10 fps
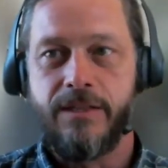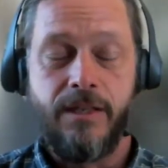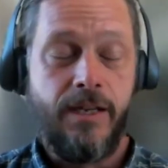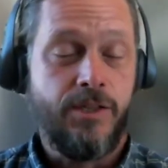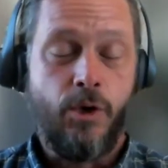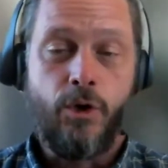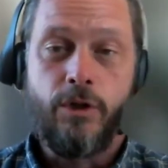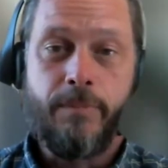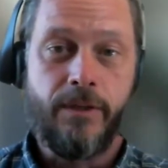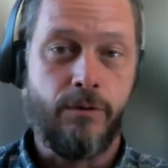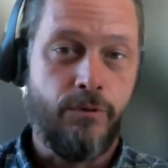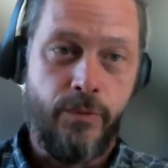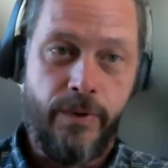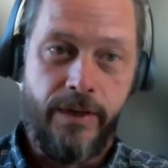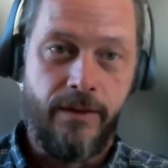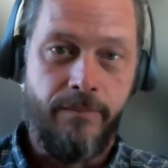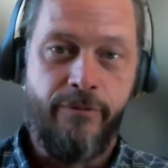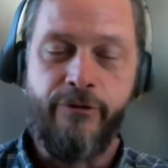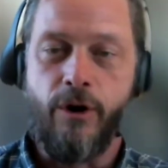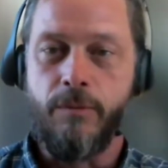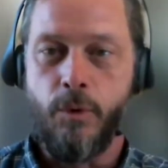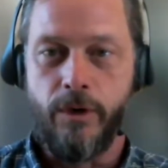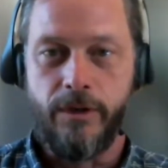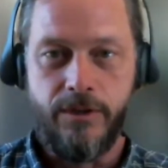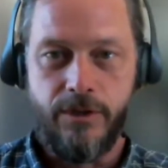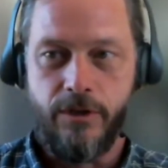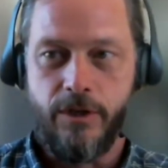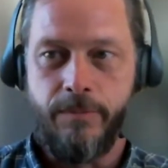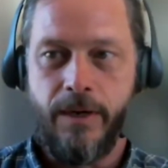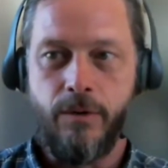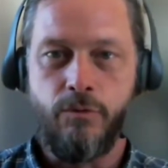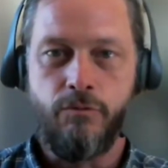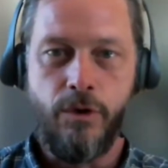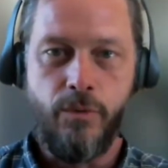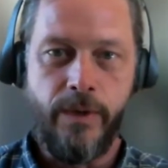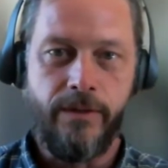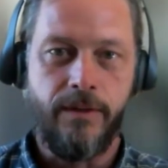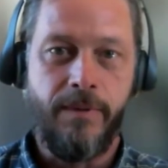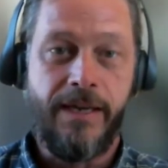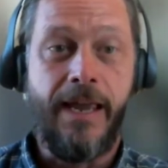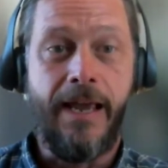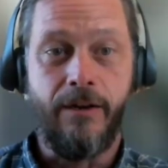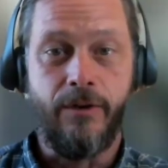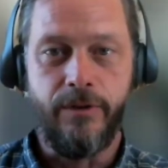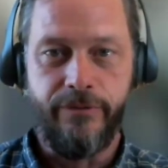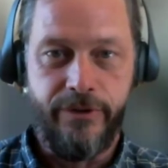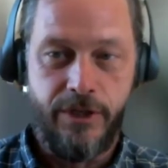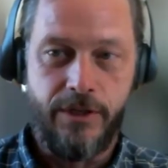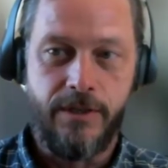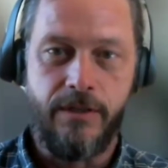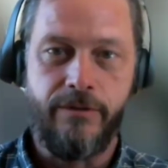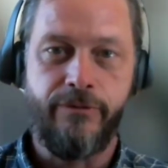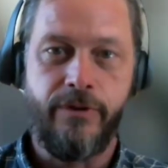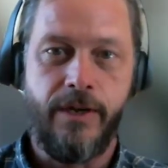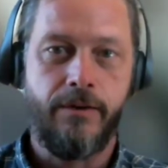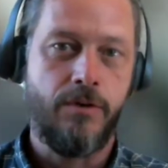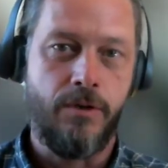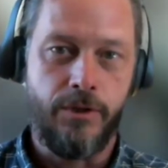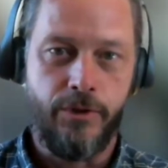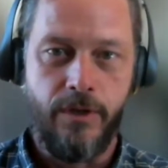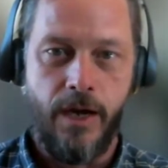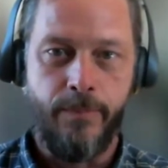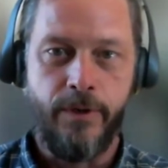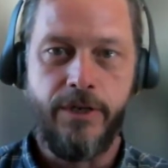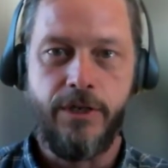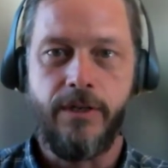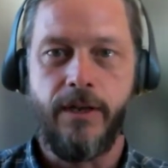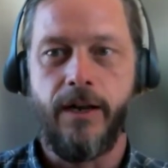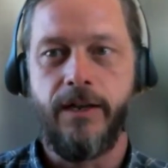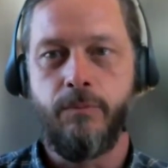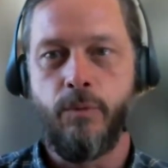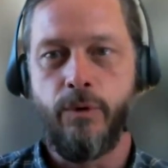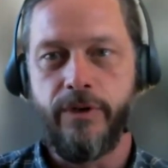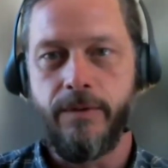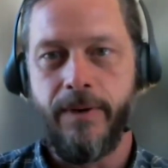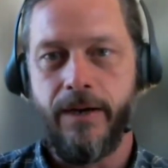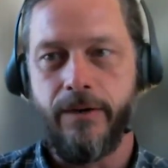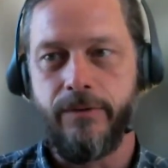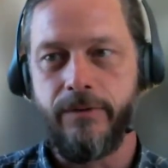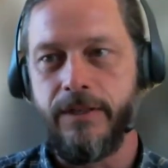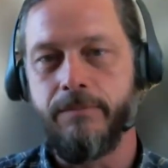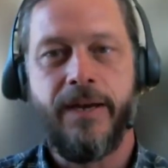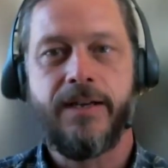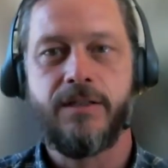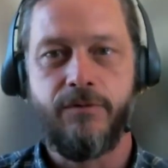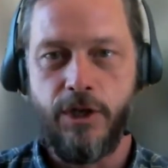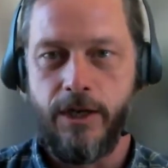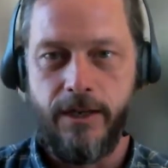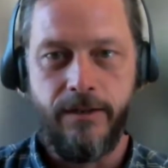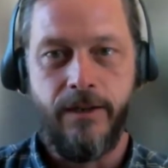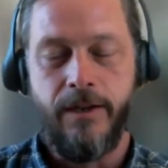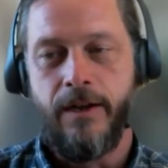It's all about the row width. I'm far more concerned about row width and mechanical efficiency for the agricultural operation than I am worried about the impacts of shading.